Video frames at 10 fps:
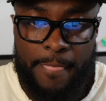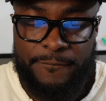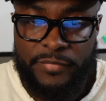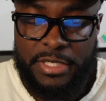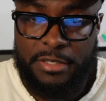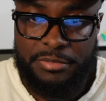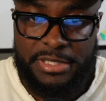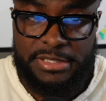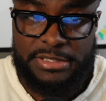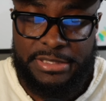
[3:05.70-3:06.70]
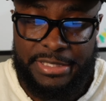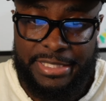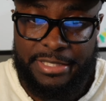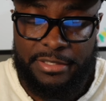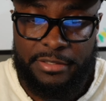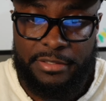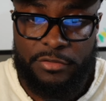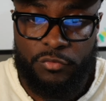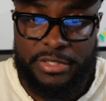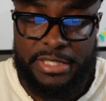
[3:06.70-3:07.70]
companies
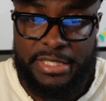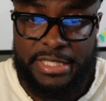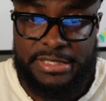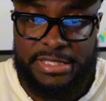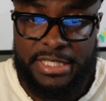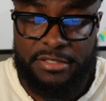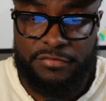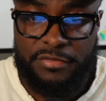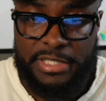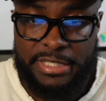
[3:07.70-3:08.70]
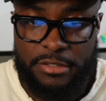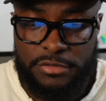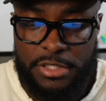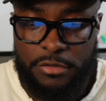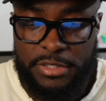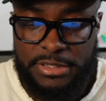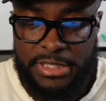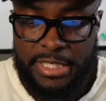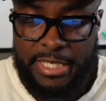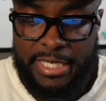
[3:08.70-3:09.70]
within the ETF in those holdings.
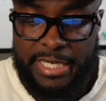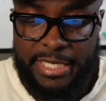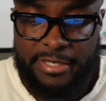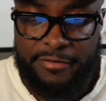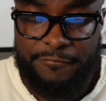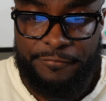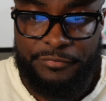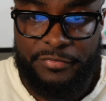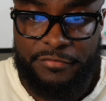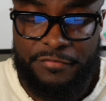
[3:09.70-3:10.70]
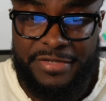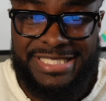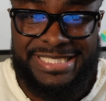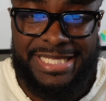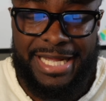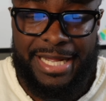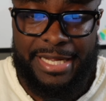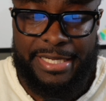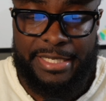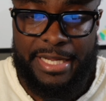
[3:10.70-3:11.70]
And
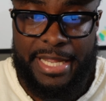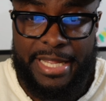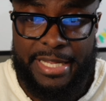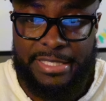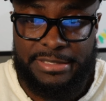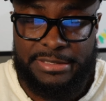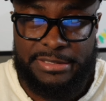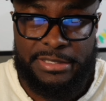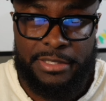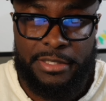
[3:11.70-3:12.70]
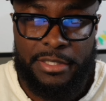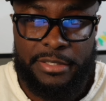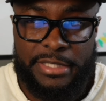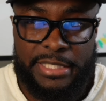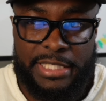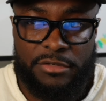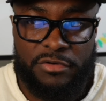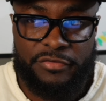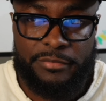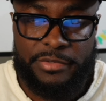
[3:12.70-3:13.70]
VTI has, I think,
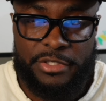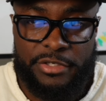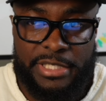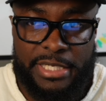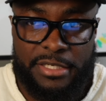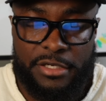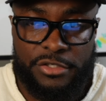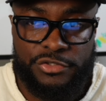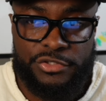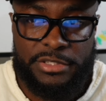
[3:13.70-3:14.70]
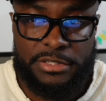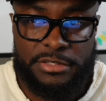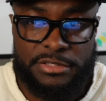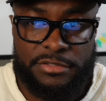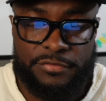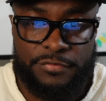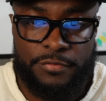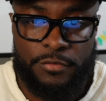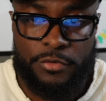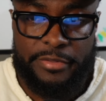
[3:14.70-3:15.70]
anywhere from 3,800 to
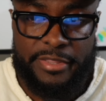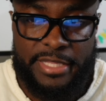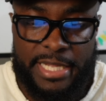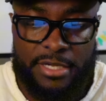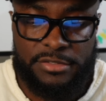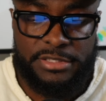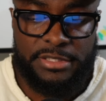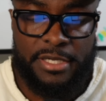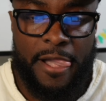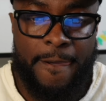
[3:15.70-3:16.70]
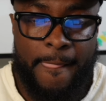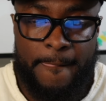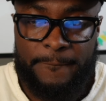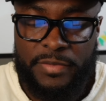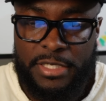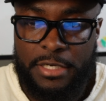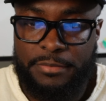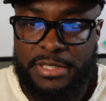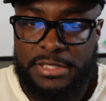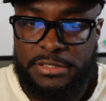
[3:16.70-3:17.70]
4,000
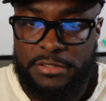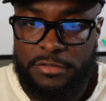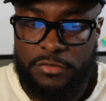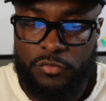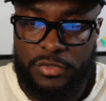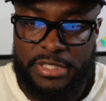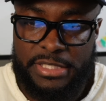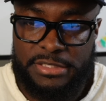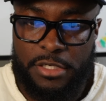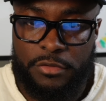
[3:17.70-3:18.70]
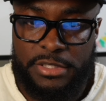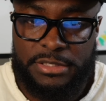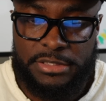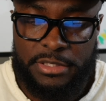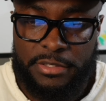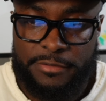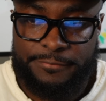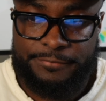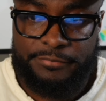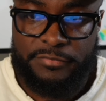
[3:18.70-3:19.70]
companies within its holdings.
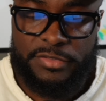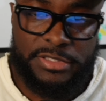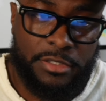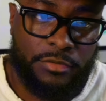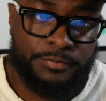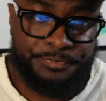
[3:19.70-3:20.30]
So